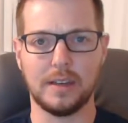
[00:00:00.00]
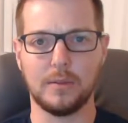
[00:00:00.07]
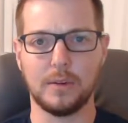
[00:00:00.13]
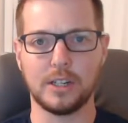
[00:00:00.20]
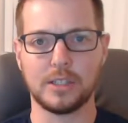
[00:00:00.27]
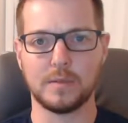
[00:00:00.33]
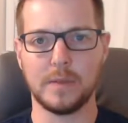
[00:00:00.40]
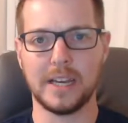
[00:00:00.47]

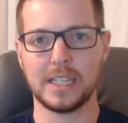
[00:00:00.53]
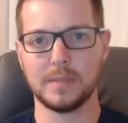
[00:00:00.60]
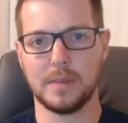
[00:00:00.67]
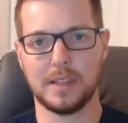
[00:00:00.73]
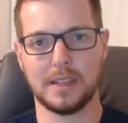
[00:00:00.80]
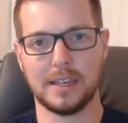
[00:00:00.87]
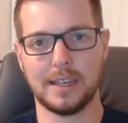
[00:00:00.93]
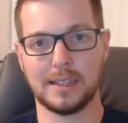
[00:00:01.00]
which makes me
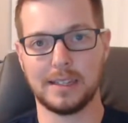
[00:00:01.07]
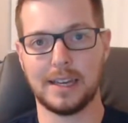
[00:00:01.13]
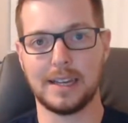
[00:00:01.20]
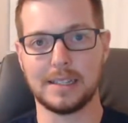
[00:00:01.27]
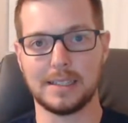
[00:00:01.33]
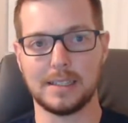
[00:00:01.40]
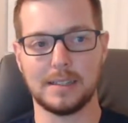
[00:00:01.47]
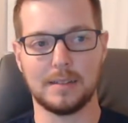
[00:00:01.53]
think
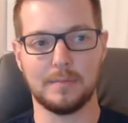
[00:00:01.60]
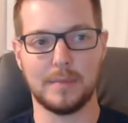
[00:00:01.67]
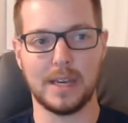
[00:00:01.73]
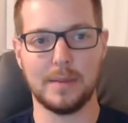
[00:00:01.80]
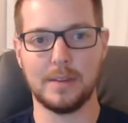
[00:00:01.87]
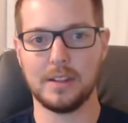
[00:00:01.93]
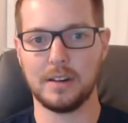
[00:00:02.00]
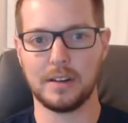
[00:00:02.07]
that
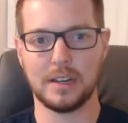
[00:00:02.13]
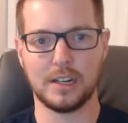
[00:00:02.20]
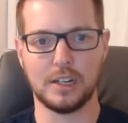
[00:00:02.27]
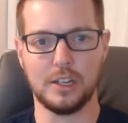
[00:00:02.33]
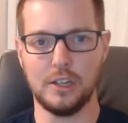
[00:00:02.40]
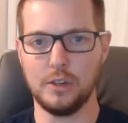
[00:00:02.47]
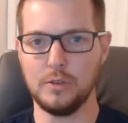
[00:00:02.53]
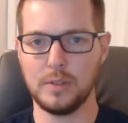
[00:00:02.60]
maybe they're gonna
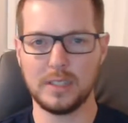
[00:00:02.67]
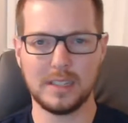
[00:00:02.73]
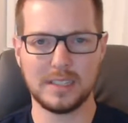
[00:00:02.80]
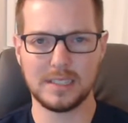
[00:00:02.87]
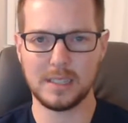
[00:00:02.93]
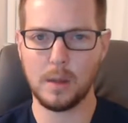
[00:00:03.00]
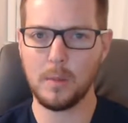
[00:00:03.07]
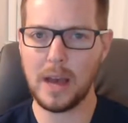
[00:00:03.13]
use it
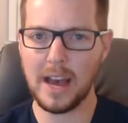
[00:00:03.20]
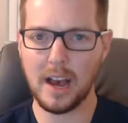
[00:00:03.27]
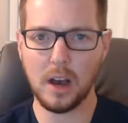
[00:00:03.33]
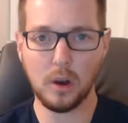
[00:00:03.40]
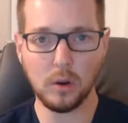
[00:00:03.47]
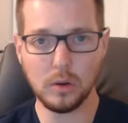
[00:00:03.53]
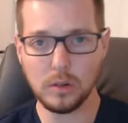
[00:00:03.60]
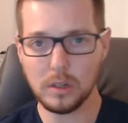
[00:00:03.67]

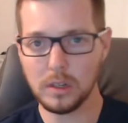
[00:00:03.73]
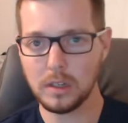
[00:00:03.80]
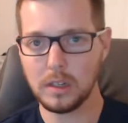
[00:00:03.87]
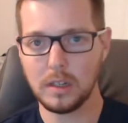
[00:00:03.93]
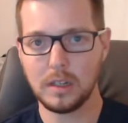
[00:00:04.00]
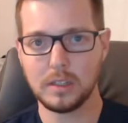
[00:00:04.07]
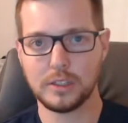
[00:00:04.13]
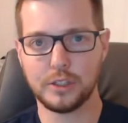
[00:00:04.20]
somehow
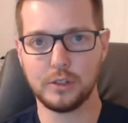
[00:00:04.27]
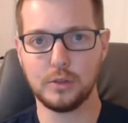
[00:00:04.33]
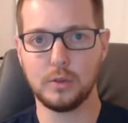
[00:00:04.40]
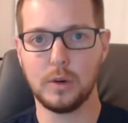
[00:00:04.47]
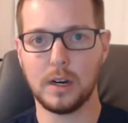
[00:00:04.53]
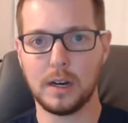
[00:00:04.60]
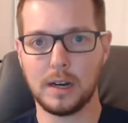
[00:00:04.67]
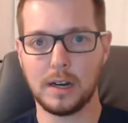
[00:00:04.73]
to
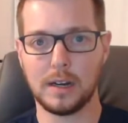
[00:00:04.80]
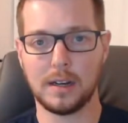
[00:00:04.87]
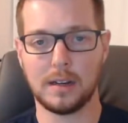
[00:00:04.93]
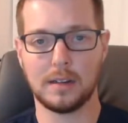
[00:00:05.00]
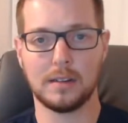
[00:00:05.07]
uh,